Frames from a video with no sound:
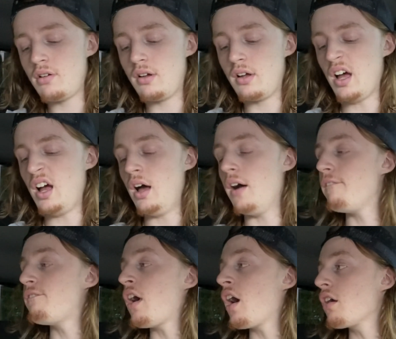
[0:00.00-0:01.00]
Uh,
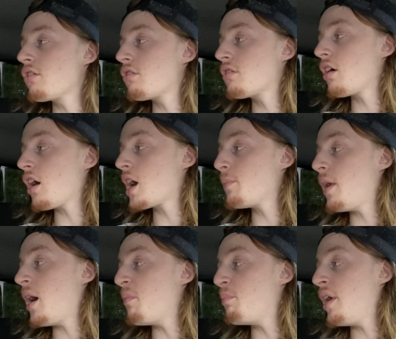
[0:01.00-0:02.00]
first, talk
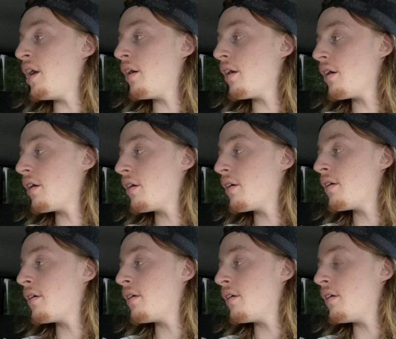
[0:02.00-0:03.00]
about beer,
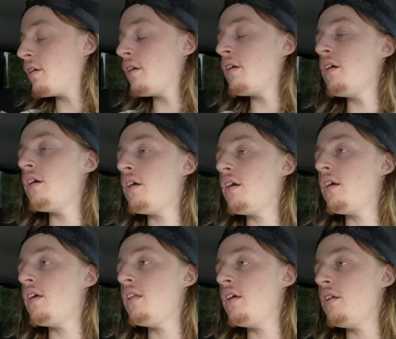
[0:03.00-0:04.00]

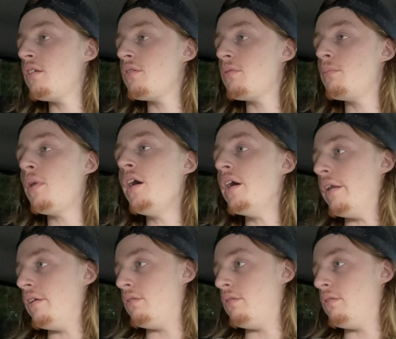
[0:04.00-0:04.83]
and then mud.